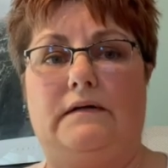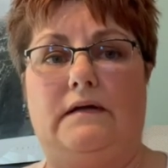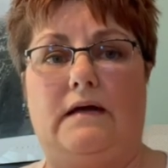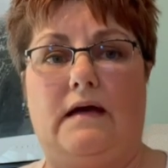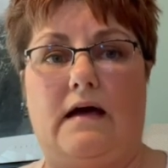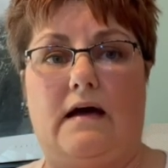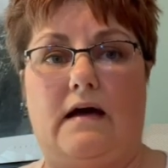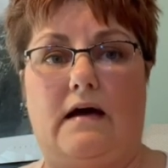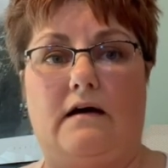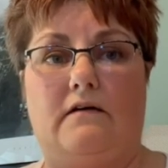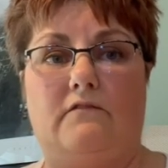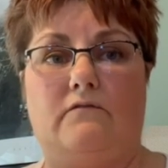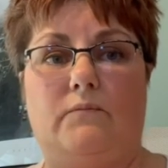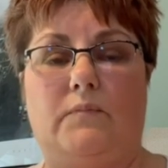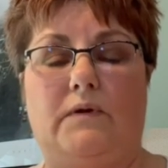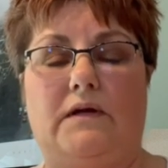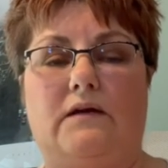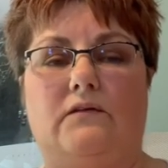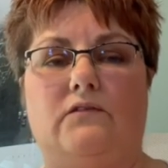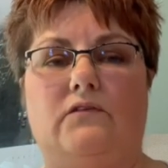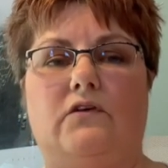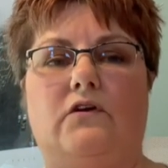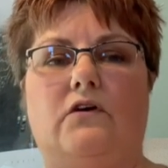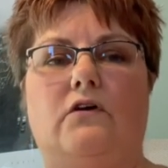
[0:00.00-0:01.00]
to have
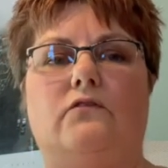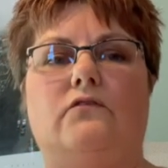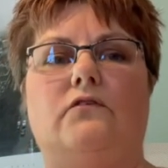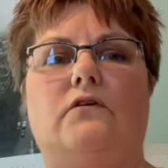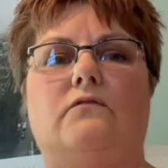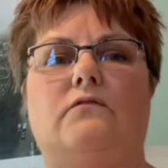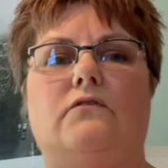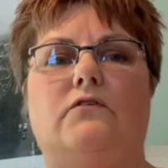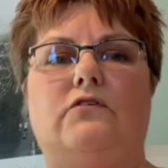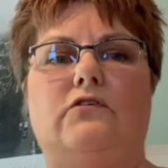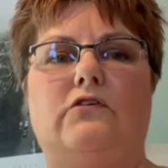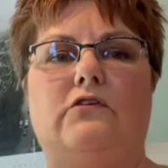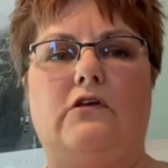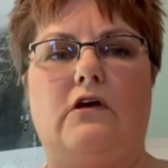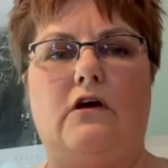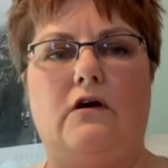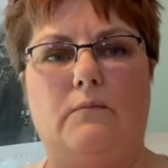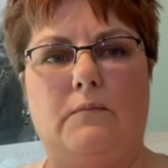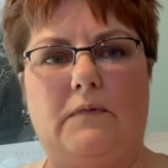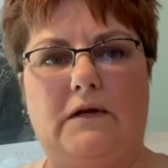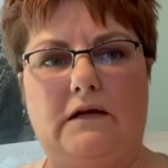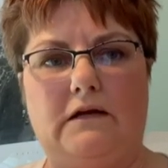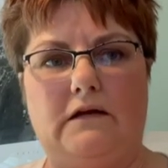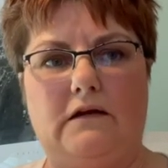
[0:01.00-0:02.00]
because it goes over so
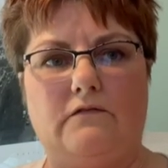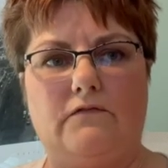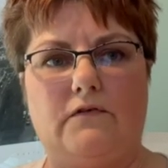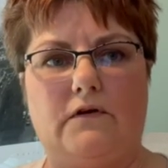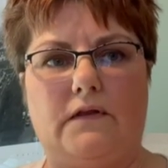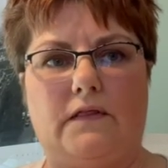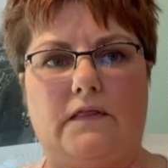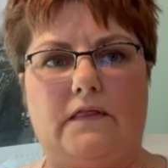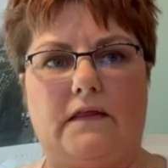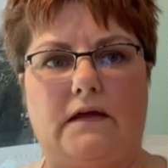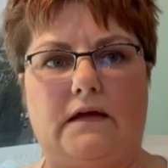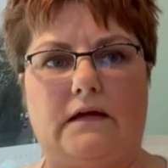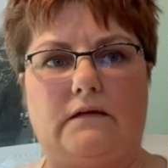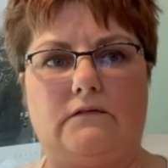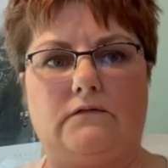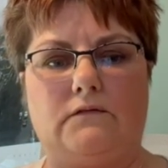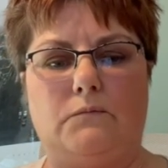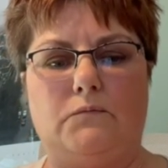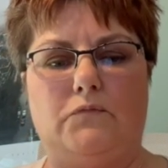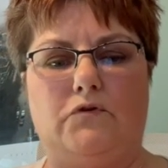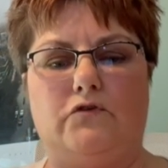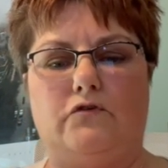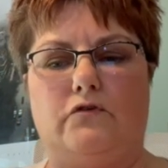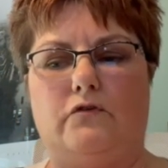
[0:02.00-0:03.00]
many different things.
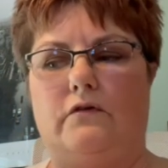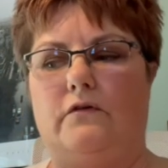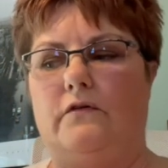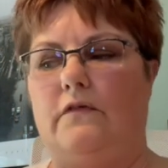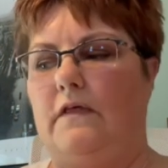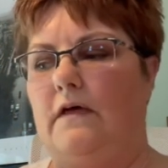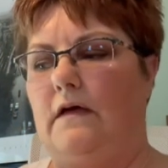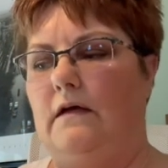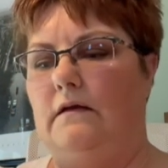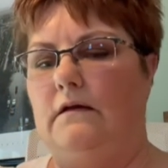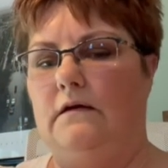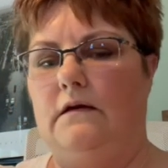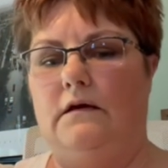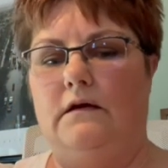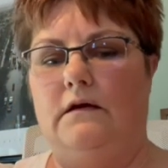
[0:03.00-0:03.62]
I'm sure that